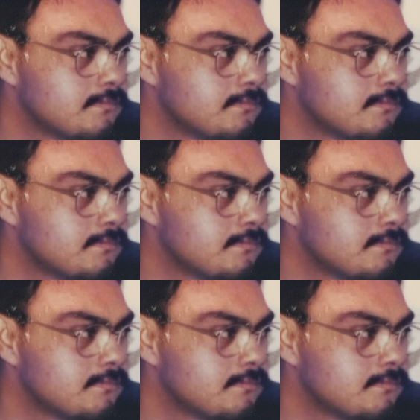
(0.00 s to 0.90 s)

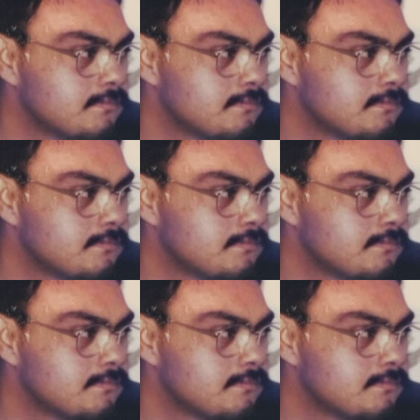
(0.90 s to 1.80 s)

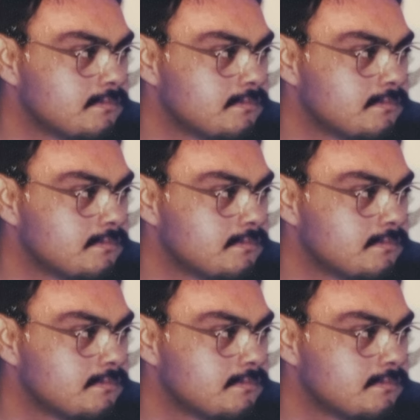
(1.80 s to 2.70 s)

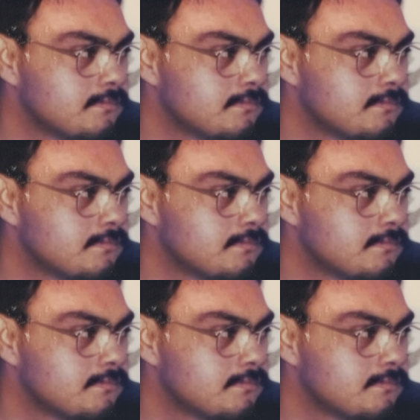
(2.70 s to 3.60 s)

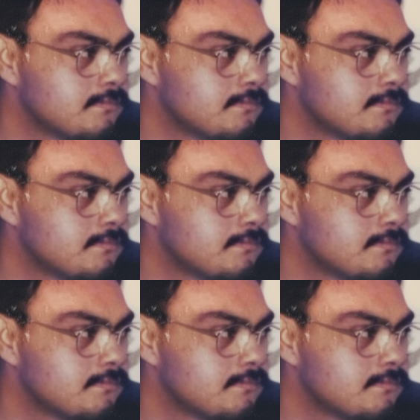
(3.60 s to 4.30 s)
(no lip movement)